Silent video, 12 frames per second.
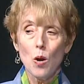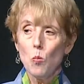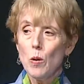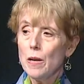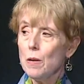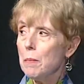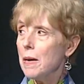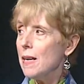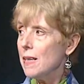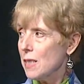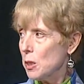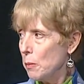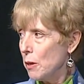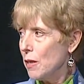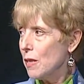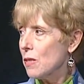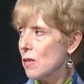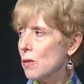Well, my
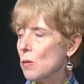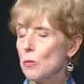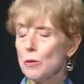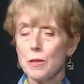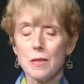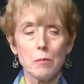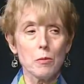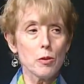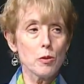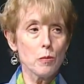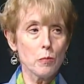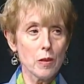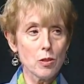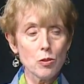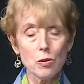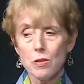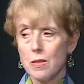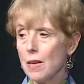experiences were similar to
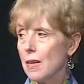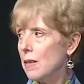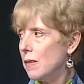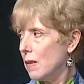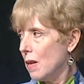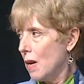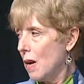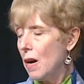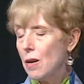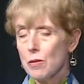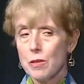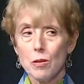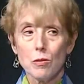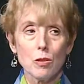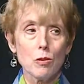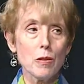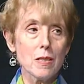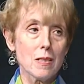Richard's and also to
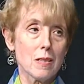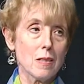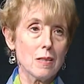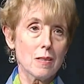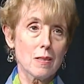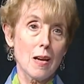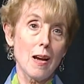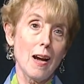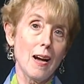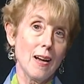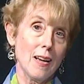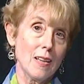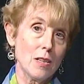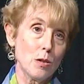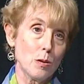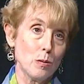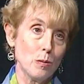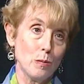Christy's. I had
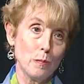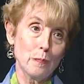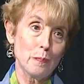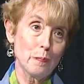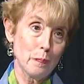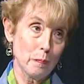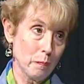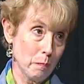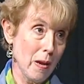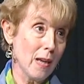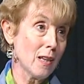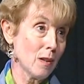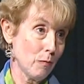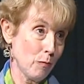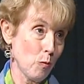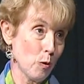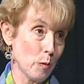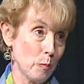to make it
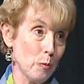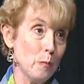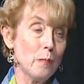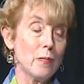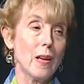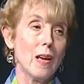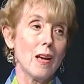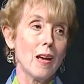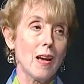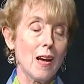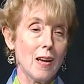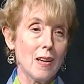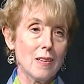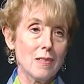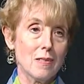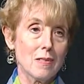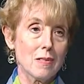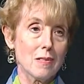affordable,
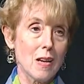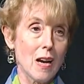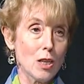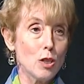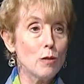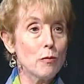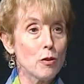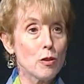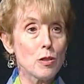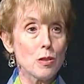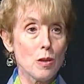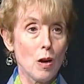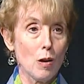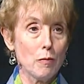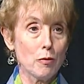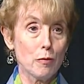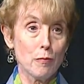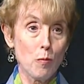and iUniverse
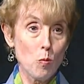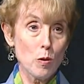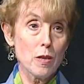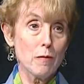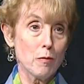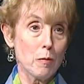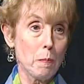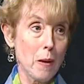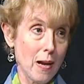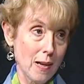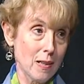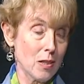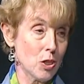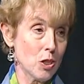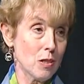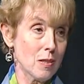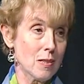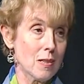offered 4 different
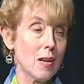packages,